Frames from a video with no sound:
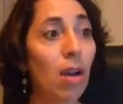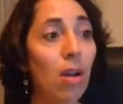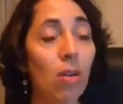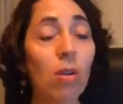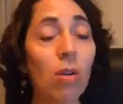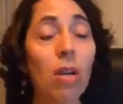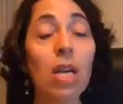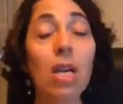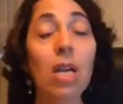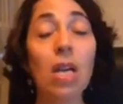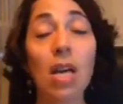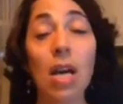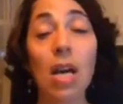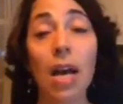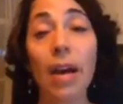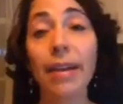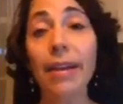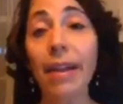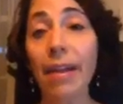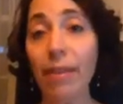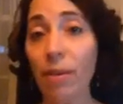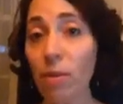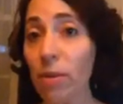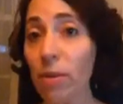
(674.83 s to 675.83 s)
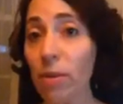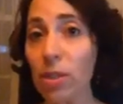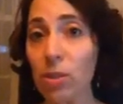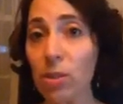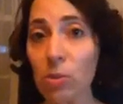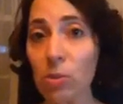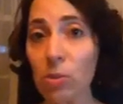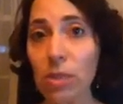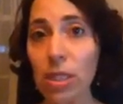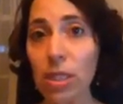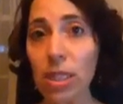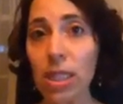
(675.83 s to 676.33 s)
Oh, another one
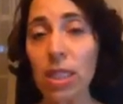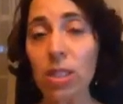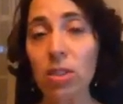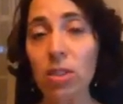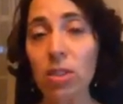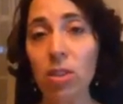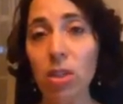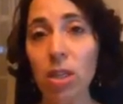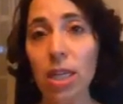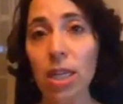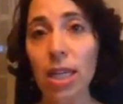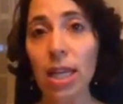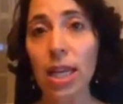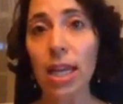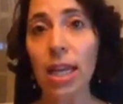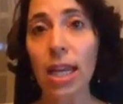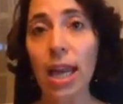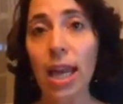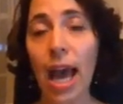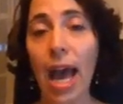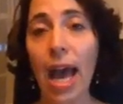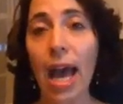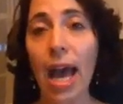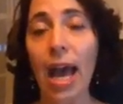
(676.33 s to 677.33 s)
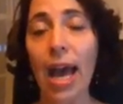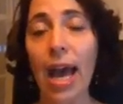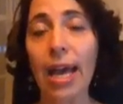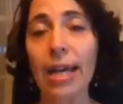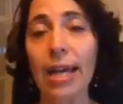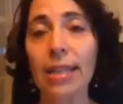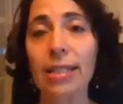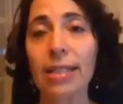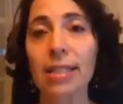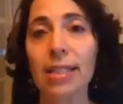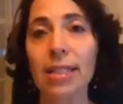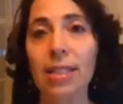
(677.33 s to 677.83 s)
is really looking
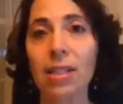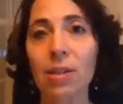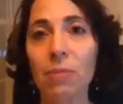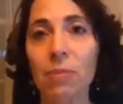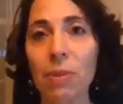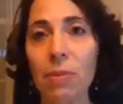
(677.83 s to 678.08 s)
at,